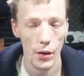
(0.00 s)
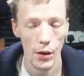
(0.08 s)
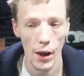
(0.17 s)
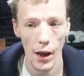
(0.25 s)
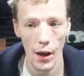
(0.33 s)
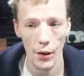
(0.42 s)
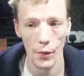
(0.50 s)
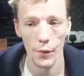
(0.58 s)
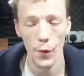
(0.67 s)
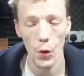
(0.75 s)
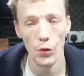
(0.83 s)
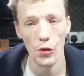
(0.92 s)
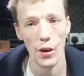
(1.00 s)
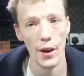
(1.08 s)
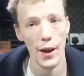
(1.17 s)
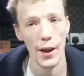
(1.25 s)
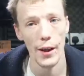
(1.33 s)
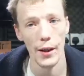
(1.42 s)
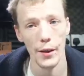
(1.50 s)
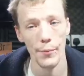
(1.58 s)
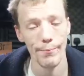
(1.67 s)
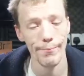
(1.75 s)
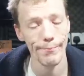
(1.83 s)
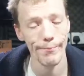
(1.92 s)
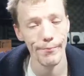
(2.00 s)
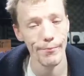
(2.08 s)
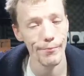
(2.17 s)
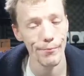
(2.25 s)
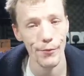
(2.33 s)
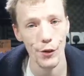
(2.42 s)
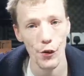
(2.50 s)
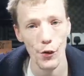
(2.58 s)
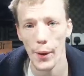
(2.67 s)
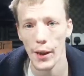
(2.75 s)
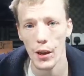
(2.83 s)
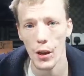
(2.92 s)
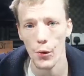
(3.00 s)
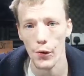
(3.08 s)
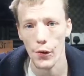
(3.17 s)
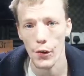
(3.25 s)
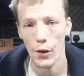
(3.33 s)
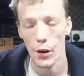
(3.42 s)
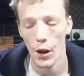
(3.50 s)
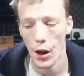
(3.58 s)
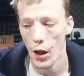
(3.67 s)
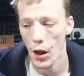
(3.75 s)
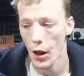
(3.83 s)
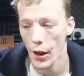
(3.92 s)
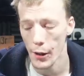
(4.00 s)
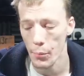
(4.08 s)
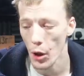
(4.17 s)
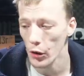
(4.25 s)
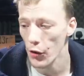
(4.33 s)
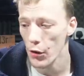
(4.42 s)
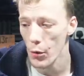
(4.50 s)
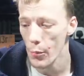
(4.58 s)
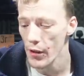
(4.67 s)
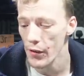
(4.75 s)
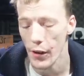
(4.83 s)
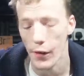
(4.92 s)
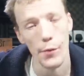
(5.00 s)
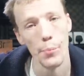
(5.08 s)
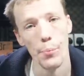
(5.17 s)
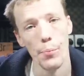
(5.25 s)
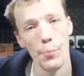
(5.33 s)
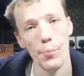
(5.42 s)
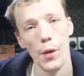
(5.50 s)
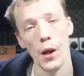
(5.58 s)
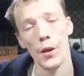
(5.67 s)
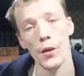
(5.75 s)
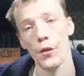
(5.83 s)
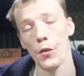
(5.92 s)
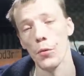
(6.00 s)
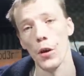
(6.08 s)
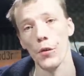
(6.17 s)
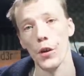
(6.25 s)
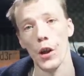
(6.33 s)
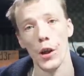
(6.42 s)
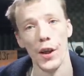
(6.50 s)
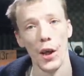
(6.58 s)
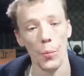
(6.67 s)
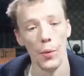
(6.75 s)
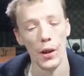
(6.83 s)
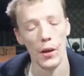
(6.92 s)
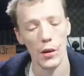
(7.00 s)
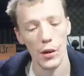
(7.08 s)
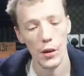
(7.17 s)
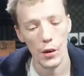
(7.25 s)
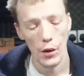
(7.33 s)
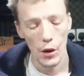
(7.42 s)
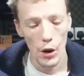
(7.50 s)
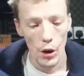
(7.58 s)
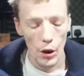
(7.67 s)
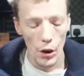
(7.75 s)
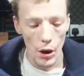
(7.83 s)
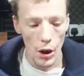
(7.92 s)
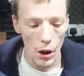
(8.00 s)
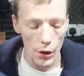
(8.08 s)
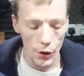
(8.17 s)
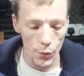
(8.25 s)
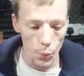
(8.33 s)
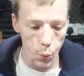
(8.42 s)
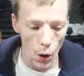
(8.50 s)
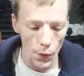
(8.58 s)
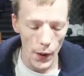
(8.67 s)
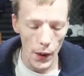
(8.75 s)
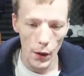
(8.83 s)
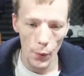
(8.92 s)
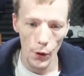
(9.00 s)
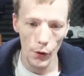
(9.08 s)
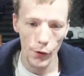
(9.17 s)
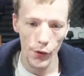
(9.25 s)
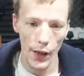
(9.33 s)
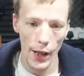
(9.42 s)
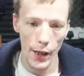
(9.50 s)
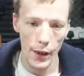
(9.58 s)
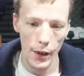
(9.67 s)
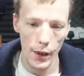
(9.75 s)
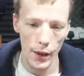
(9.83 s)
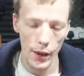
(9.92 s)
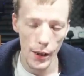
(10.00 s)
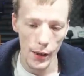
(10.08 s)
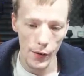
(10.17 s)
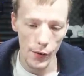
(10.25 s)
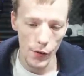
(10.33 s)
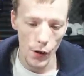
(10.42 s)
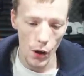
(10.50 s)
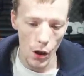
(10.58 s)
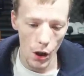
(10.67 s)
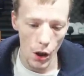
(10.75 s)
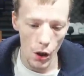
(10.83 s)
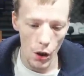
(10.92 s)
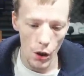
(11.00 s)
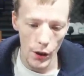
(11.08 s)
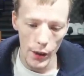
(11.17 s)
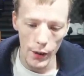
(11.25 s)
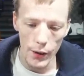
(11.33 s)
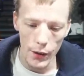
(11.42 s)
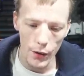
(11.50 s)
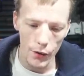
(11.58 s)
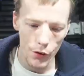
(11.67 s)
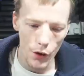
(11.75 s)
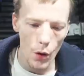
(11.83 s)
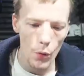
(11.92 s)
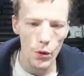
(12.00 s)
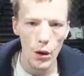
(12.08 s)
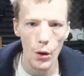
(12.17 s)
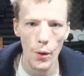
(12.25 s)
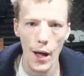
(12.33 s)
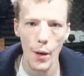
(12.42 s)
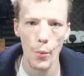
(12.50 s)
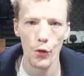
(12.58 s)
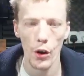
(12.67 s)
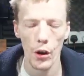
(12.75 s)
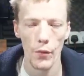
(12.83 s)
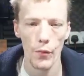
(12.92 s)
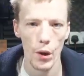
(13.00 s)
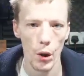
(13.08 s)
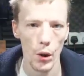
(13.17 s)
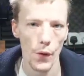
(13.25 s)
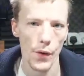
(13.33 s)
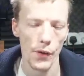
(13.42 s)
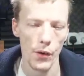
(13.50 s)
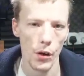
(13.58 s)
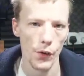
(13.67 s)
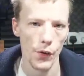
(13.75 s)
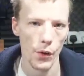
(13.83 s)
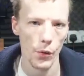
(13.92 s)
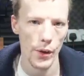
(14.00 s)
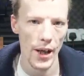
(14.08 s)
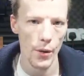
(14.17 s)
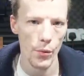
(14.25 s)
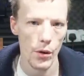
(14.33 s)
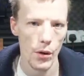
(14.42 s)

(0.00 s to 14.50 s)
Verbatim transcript: And unfortunately, it's just the way it goes. Uh, it's part of doing business and sometimes you can't help it. One thing I will say is I don't know how much I can rely on this console now.